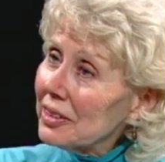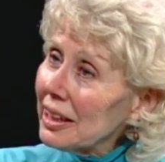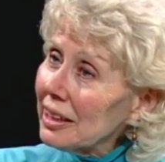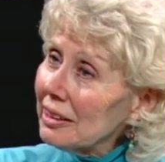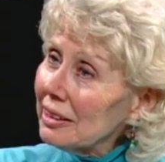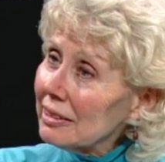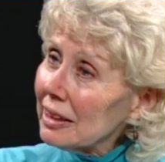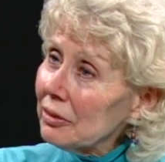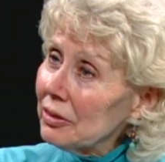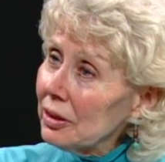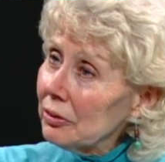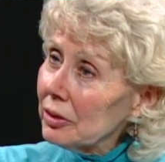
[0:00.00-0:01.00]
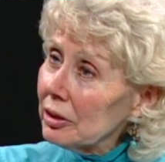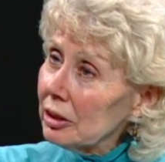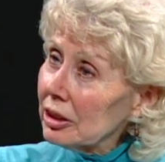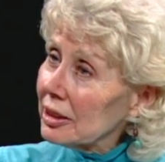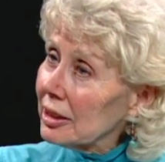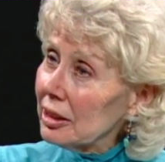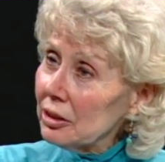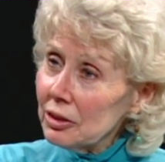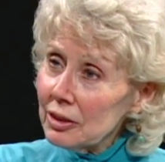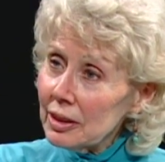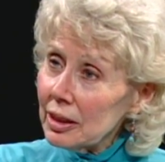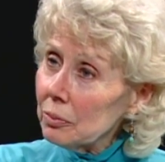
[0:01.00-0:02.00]
Candace? I've never looked um,
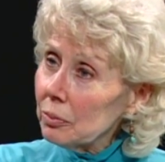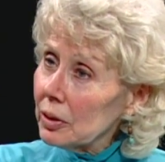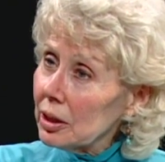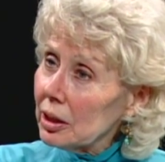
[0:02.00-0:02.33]
into them.